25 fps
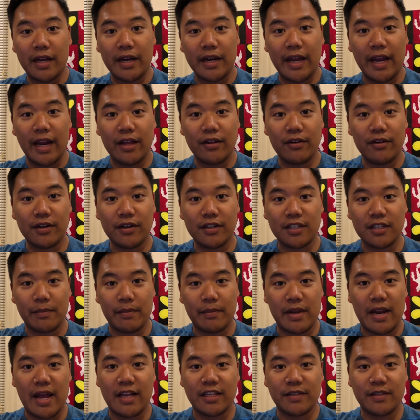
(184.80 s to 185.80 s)
inhaler because I'm
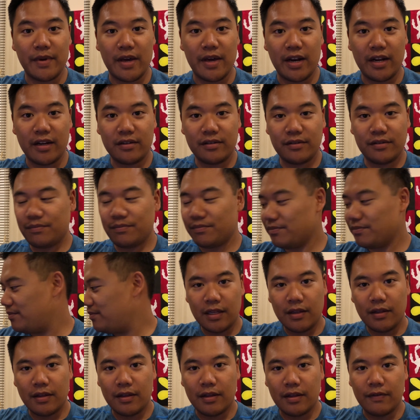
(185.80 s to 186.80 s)
an asthmatic,
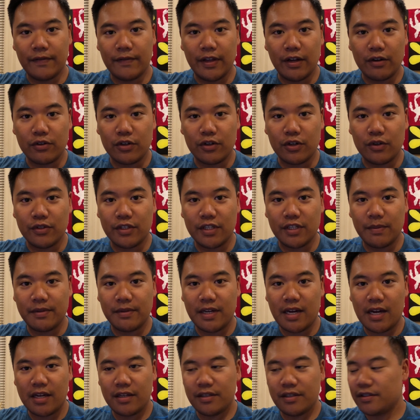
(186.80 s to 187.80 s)
Velcro zip
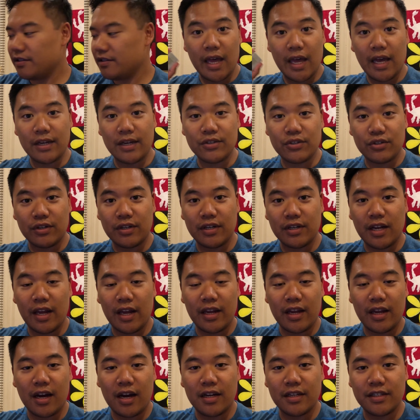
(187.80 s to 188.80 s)
ties, extra
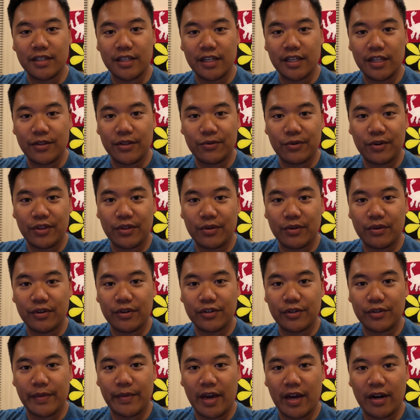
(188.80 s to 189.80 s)
Nikon
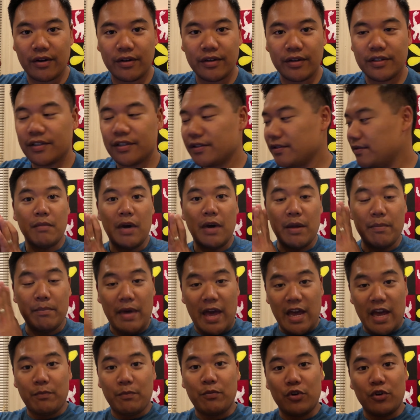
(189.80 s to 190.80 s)
D3300 batteries, my
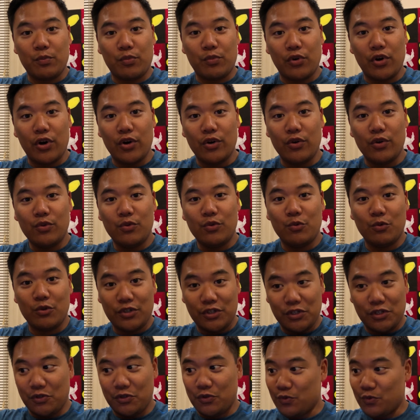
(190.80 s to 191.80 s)
MacBook Pro, which
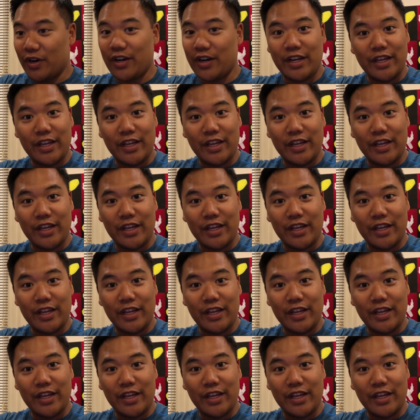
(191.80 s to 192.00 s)
is right